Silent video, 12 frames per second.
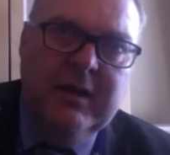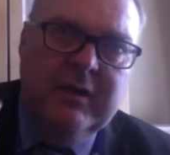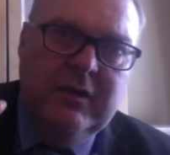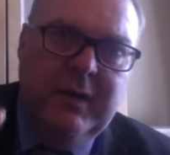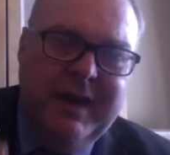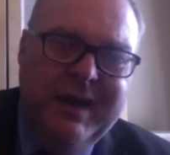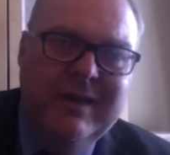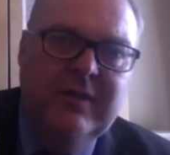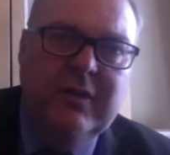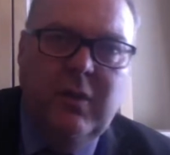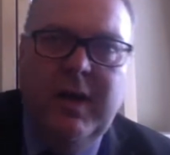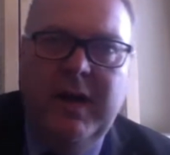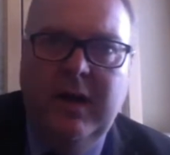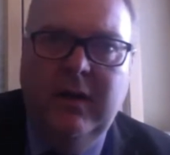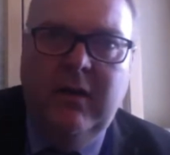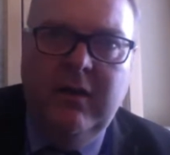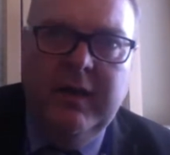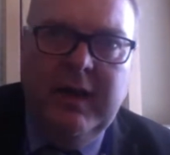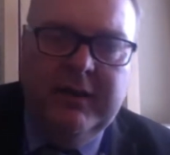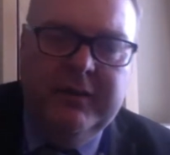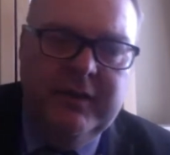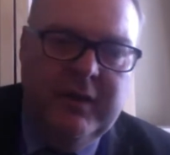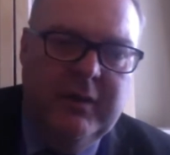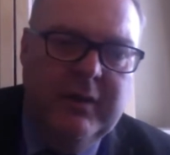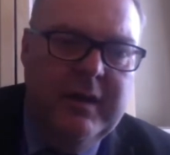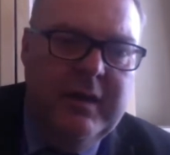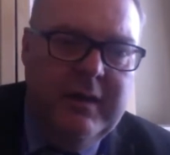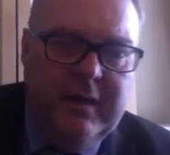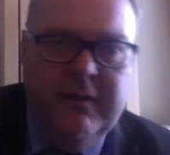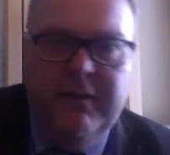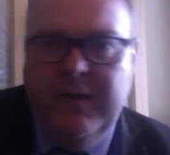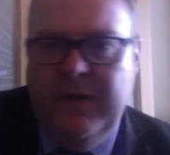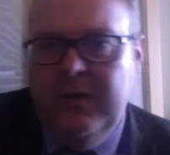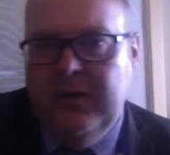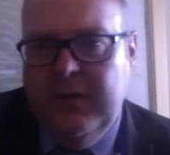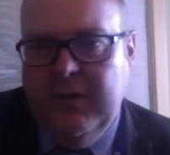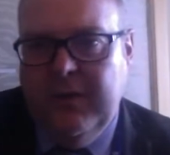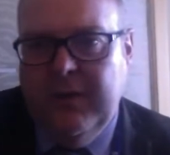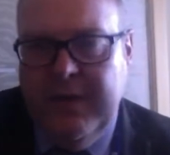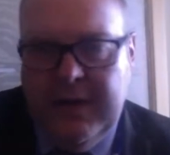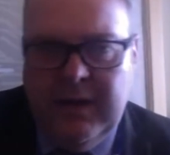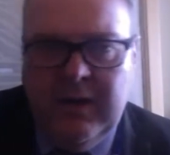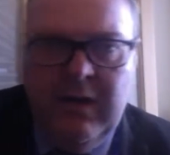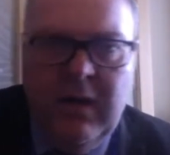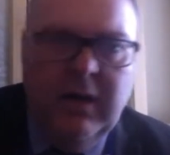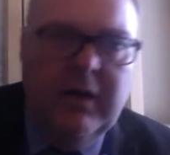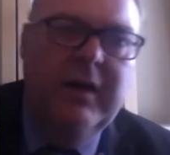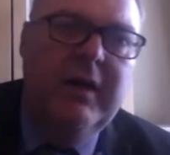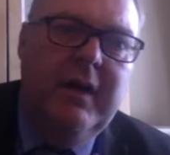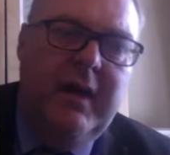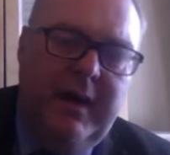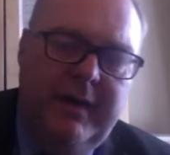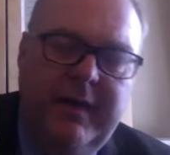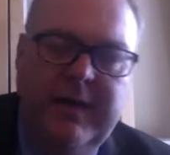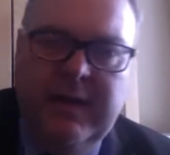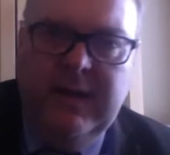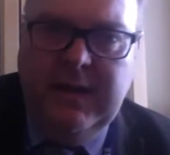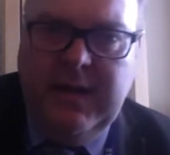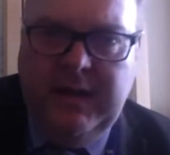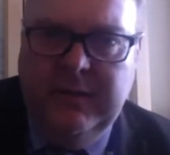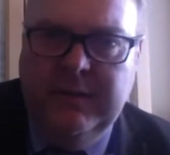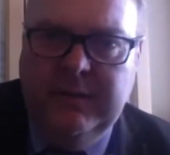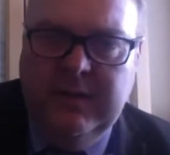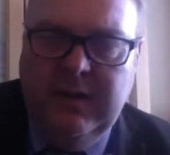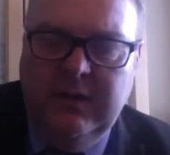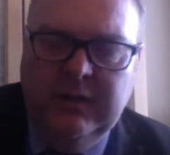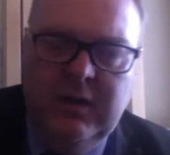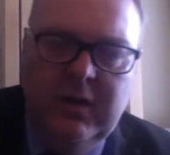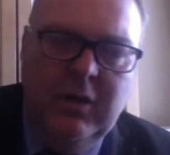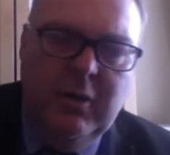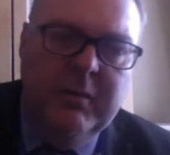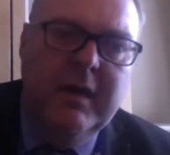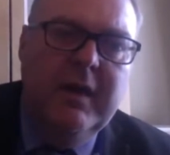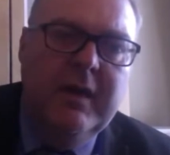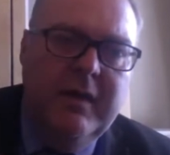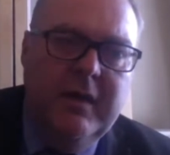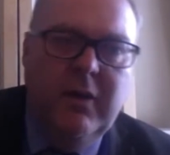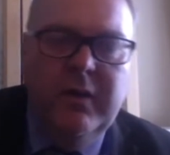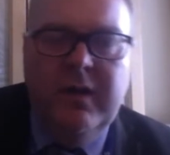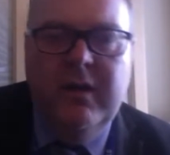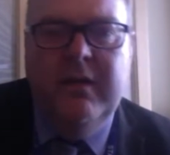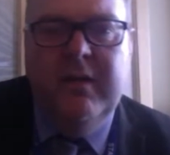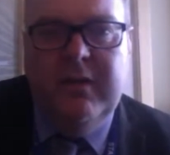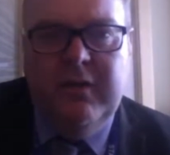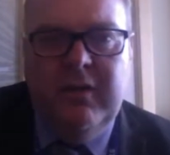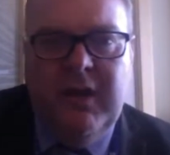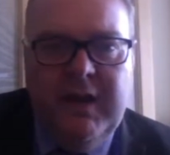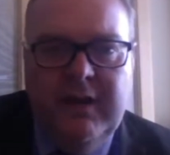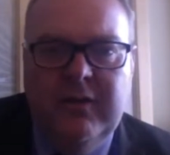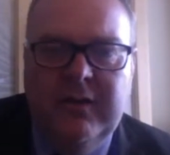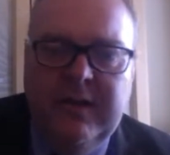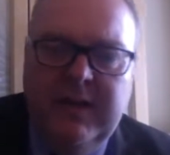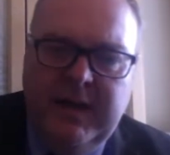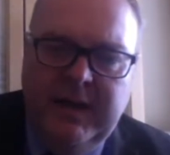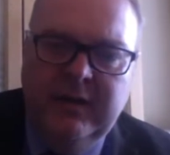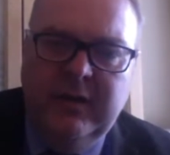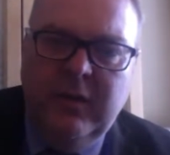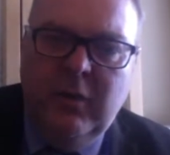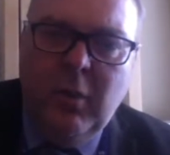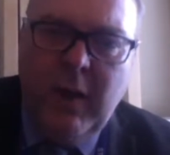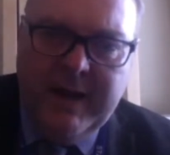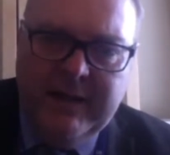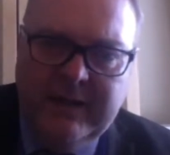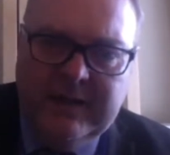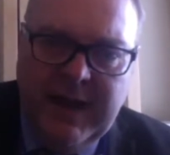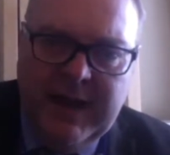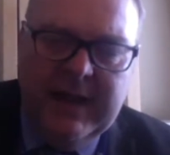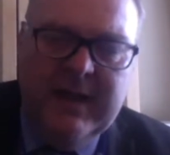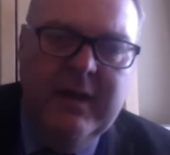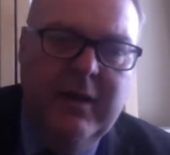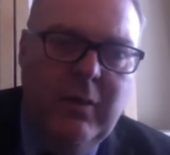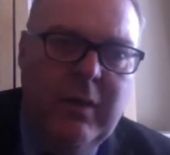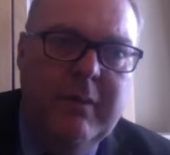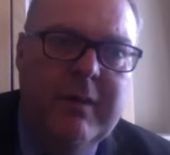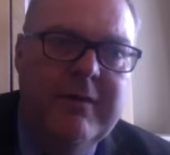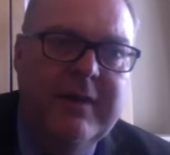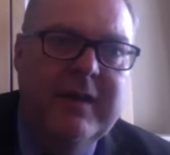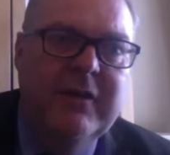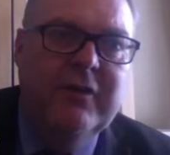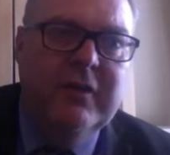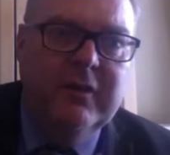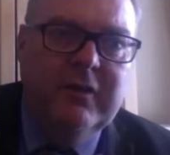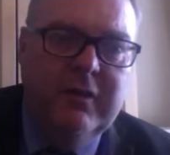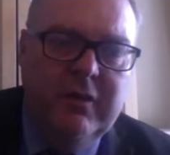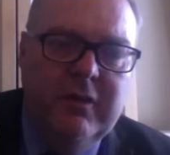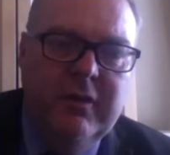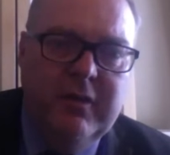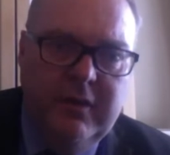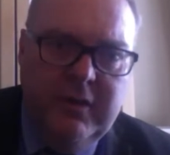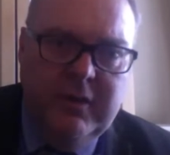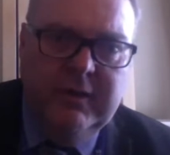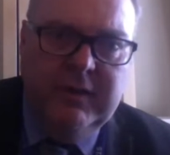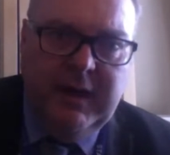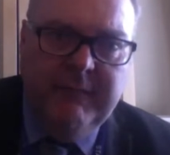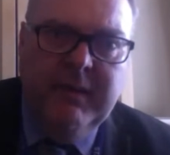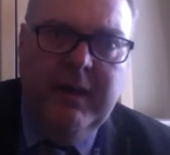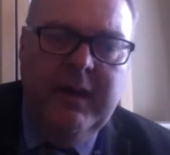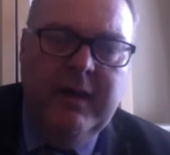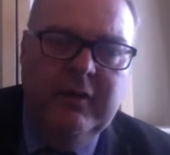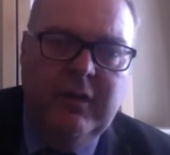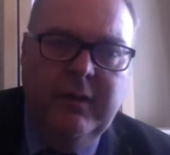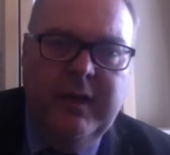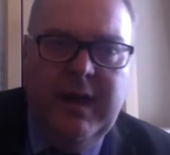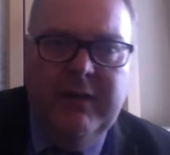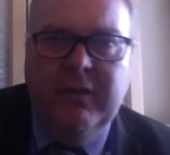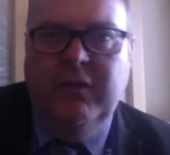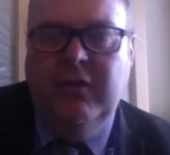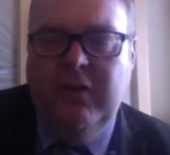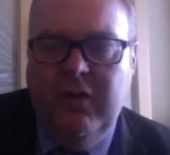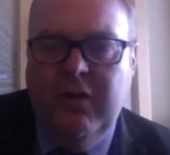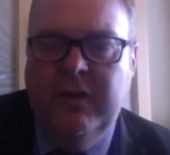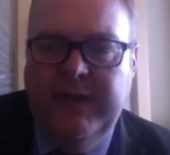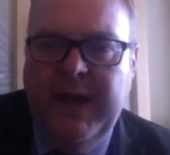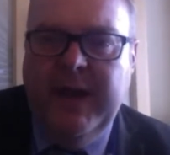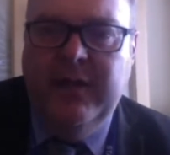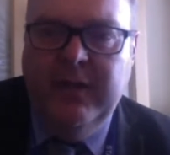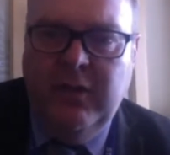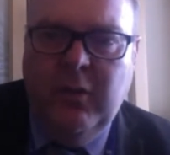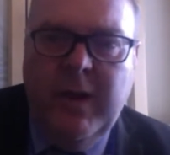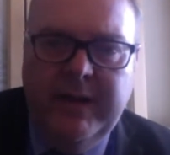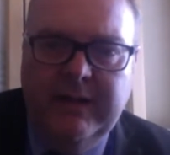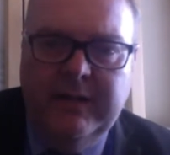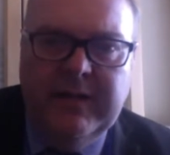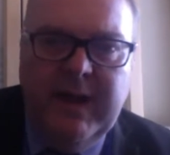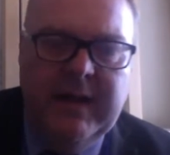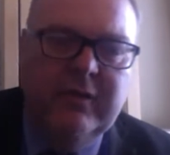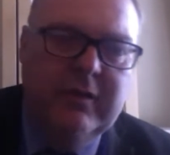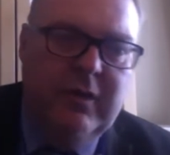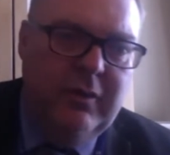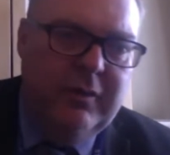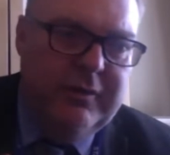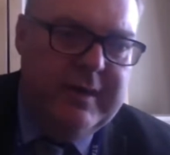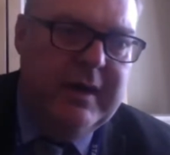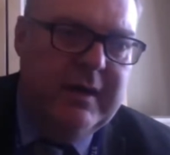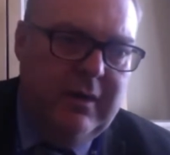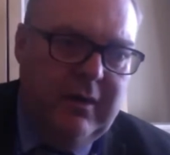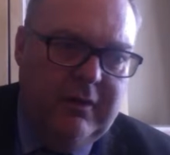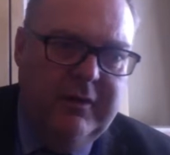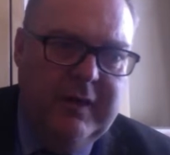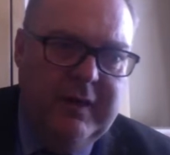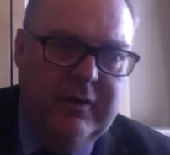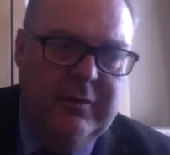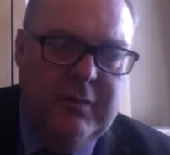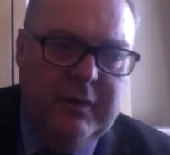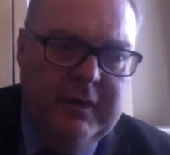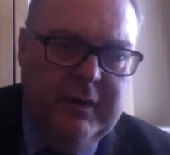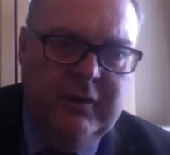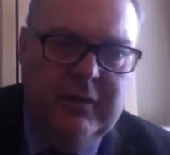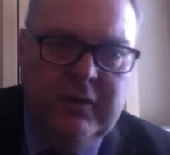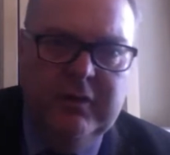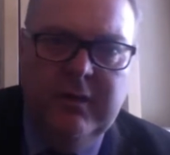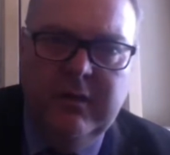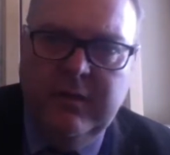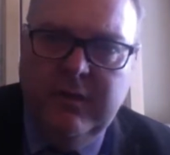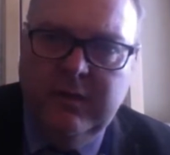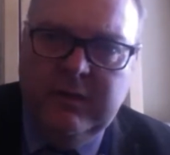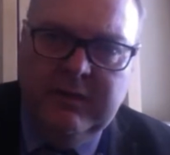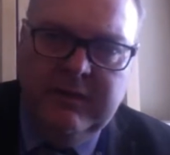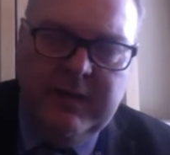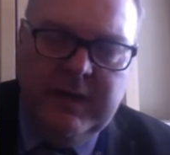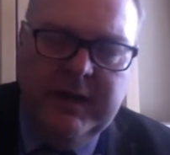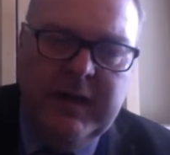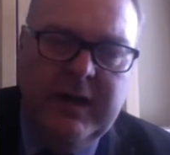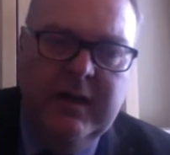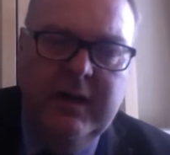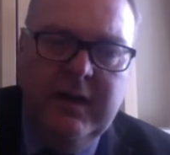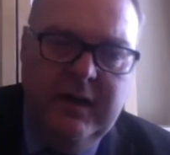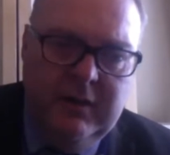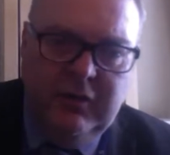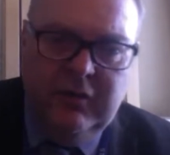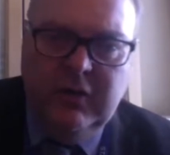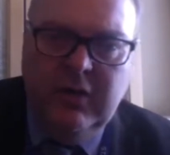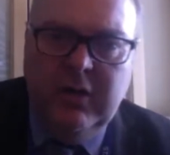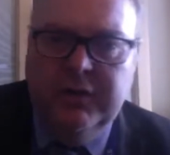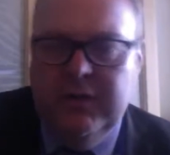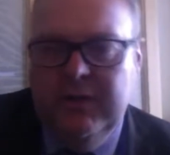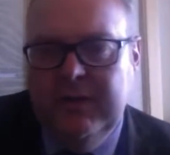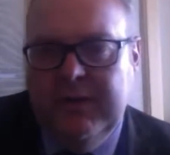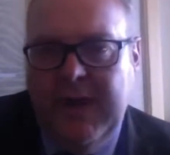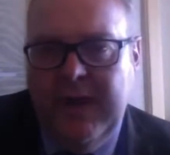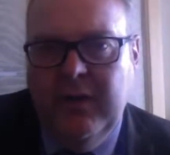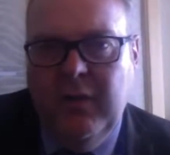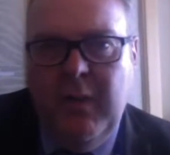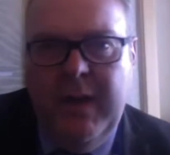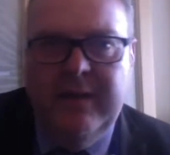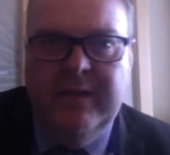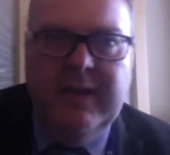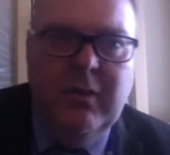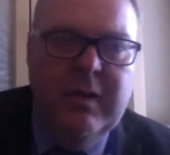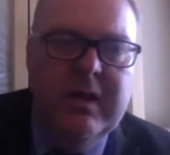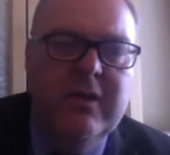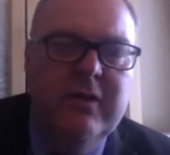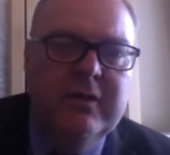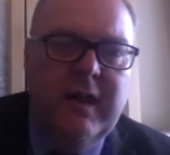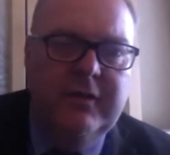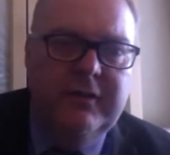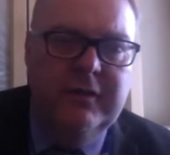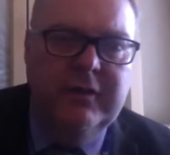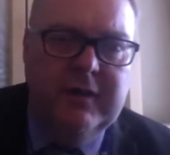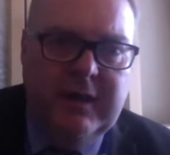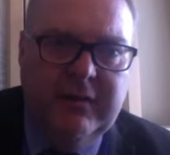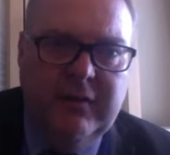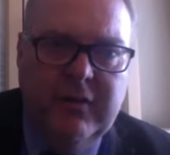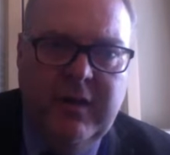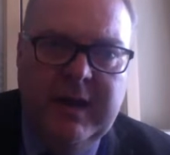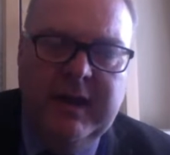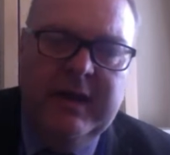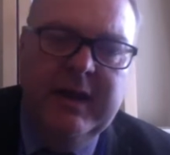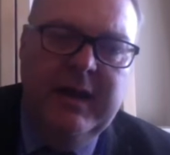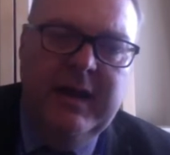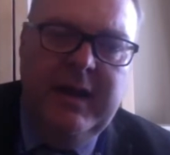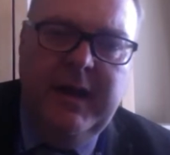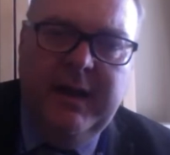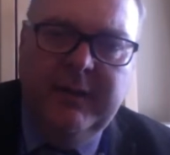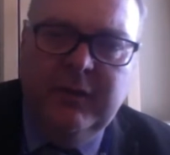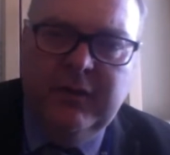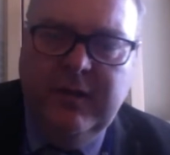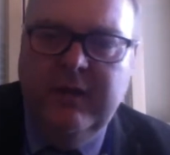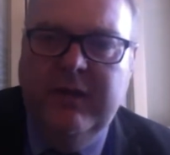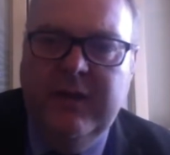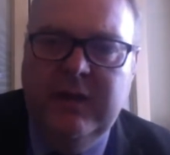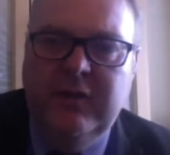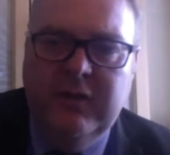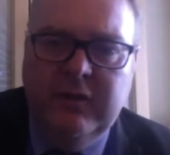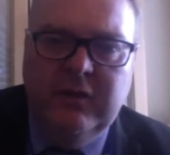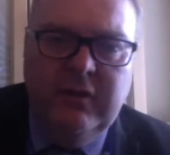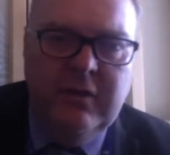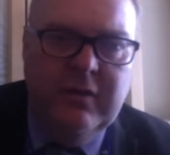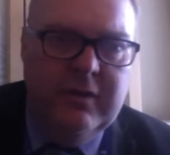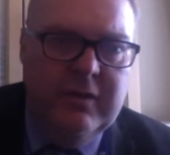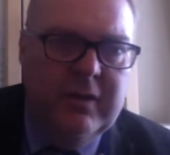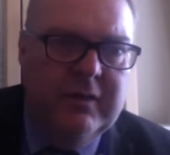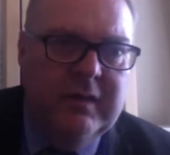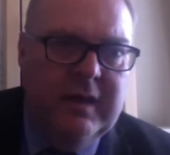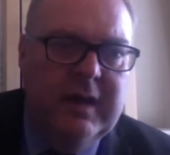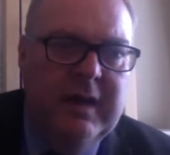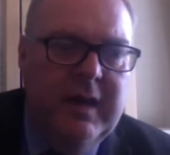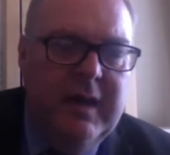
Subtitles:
So it is quite a long afternoon. They finish at 3 o'clock. And then they can get themselves home. The only change to that is on a Wednesday when we finish at 2:30. So they have a short day on a Wednesday. So 3 o'clock finish Monday, Tuesday, Thursday, Friday, shortened day on a Wednesday. We use that for staff training. So they finish at 2:30.